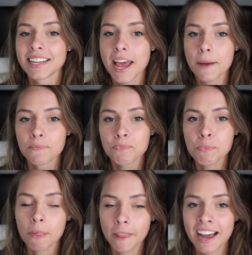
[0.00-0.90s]
today
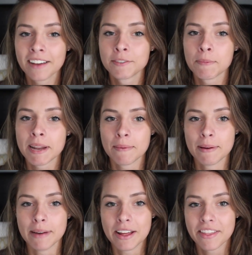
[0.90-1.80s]
I have spit in
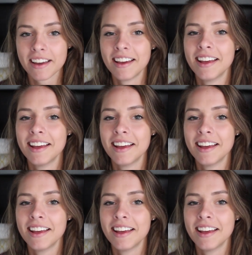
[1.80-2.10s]
my mouth.